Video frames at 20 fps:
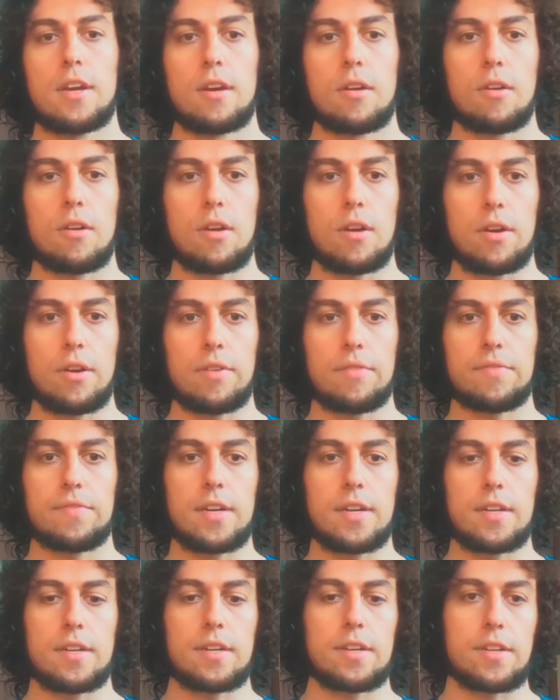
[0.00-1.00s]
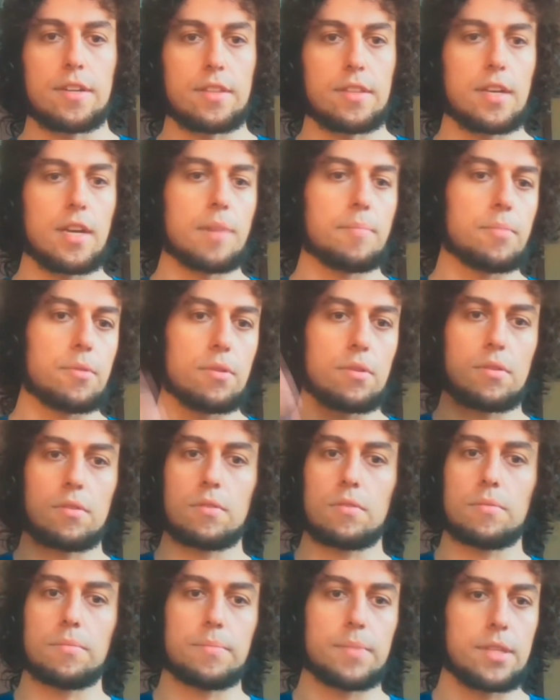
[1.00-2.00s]
of an
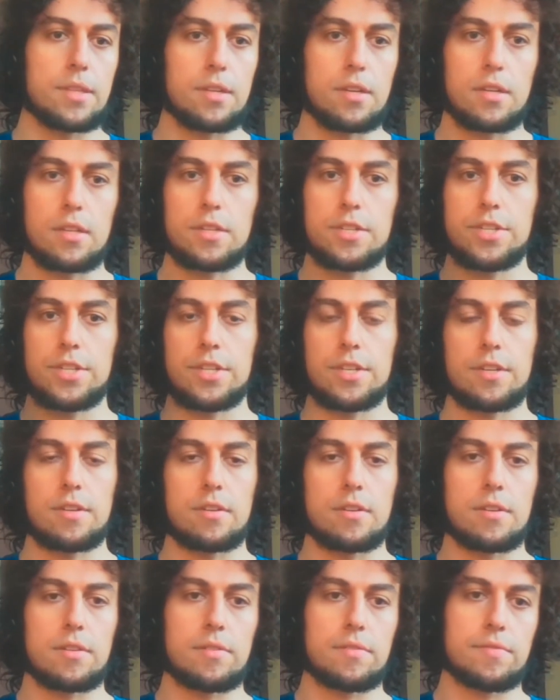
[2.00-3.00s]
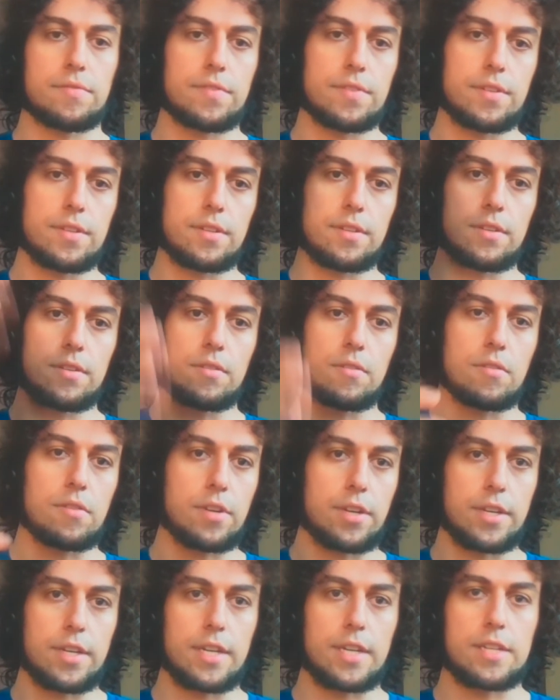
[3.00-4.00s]
archetypal mythology, of an
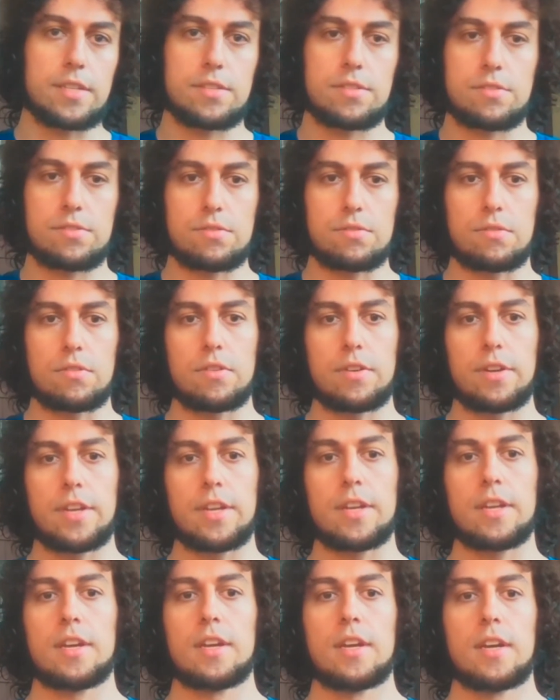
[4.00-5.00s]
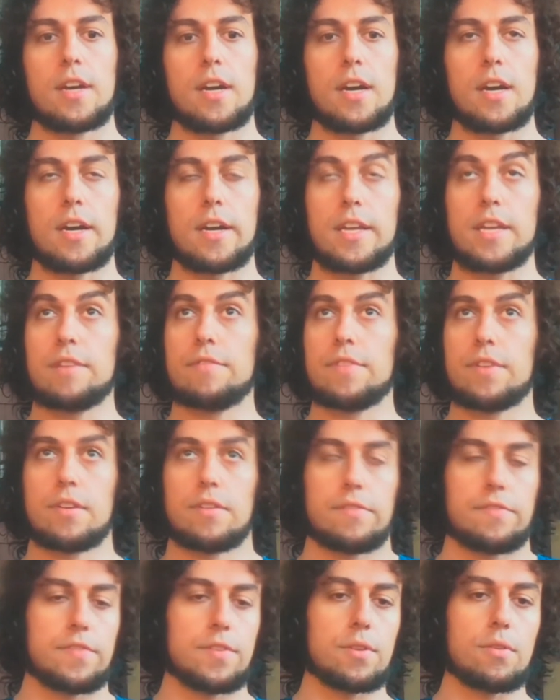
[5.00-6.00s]
organized story, even
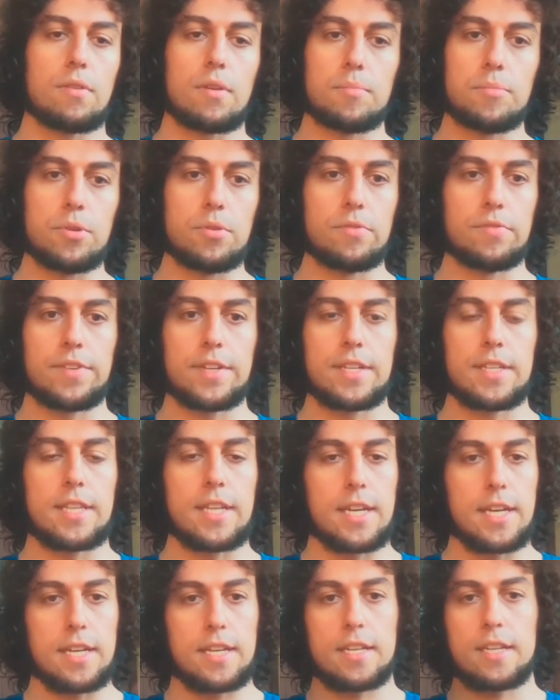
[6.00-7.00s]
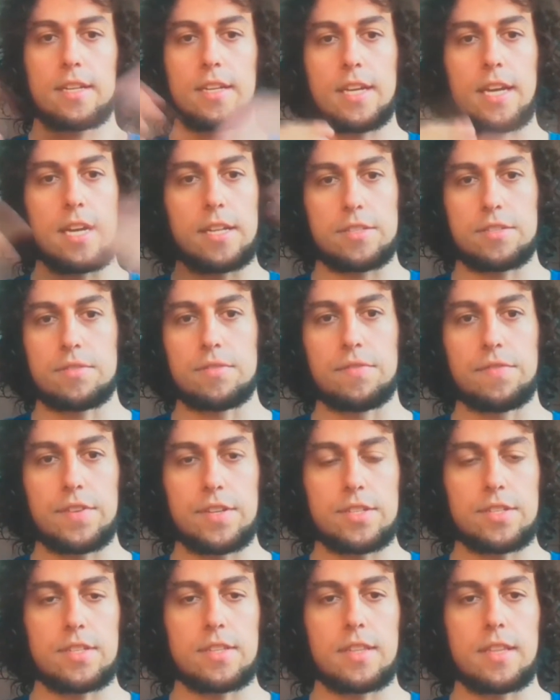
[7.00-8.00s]
of a movie that had
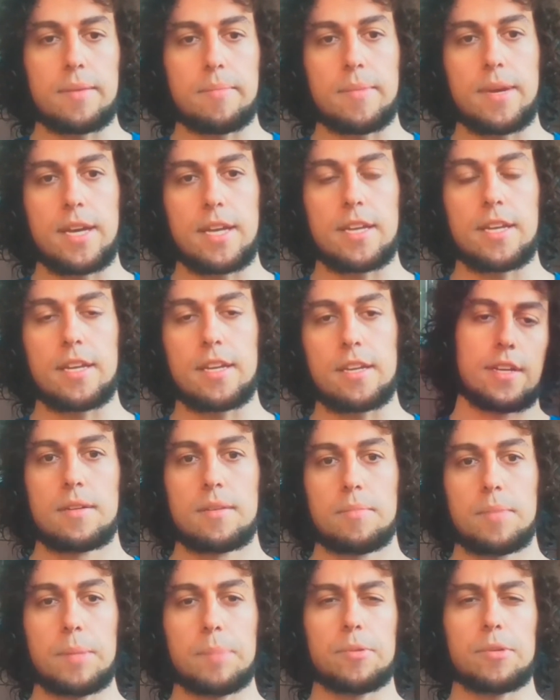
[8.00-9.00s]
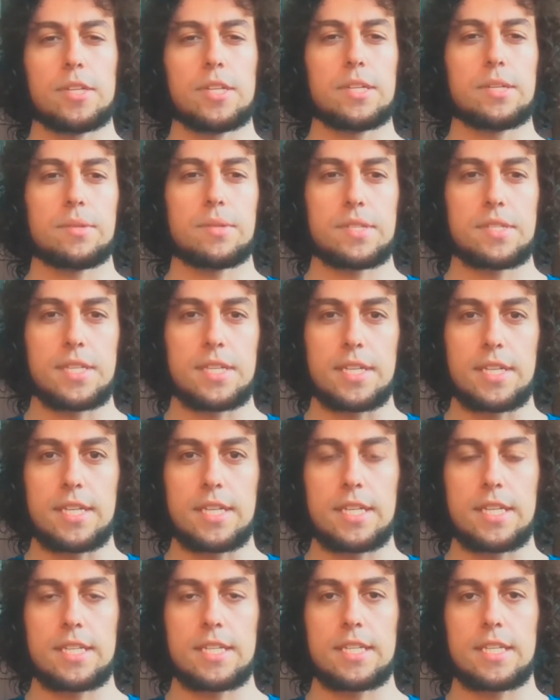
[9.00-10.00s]
sufficiently many people interested
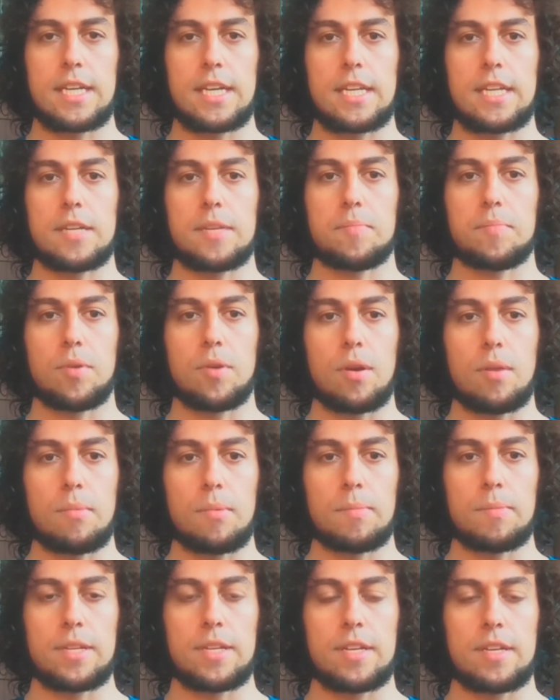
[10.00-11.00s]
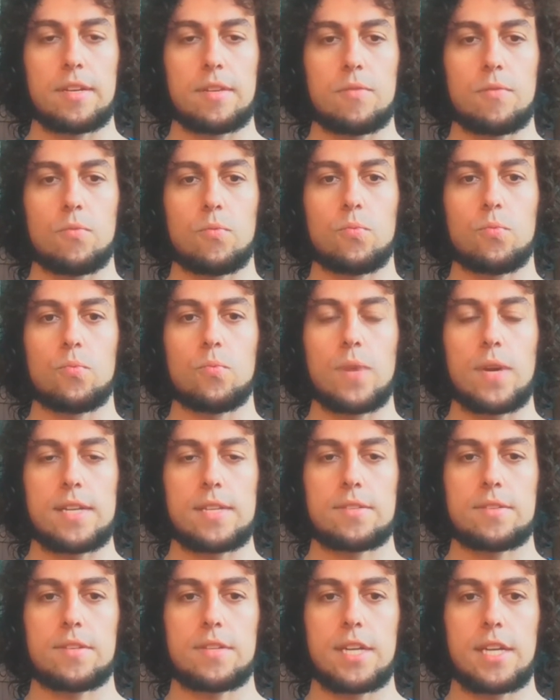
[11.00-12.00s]
in it that it probably
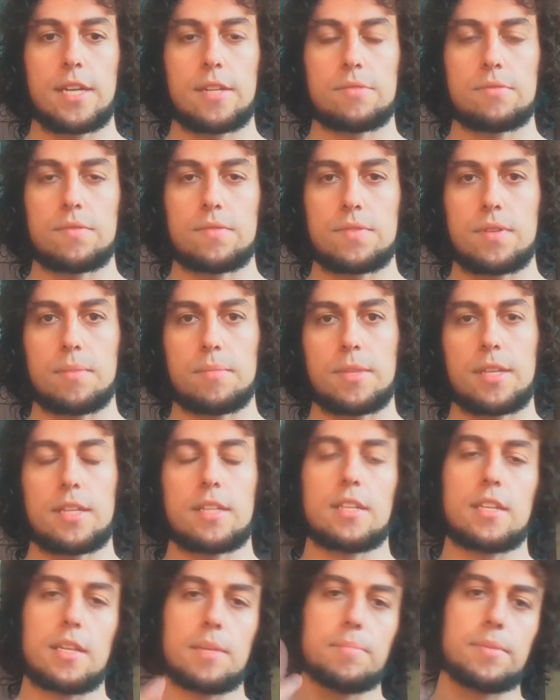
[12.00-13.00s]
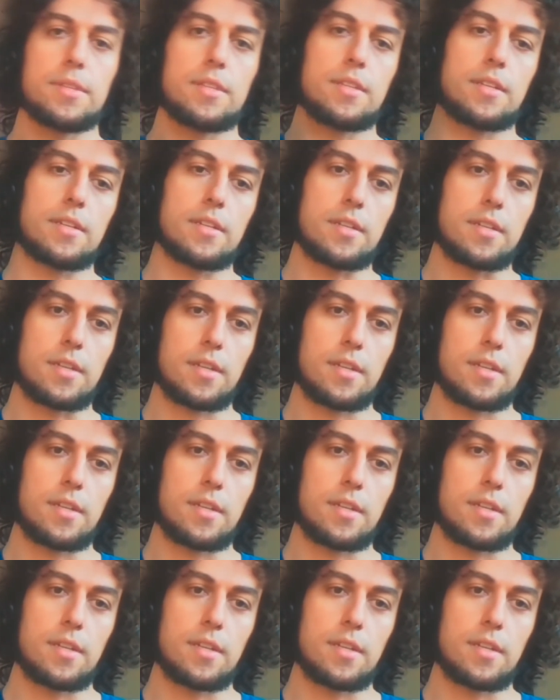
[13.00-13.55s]
resonates with something deep in the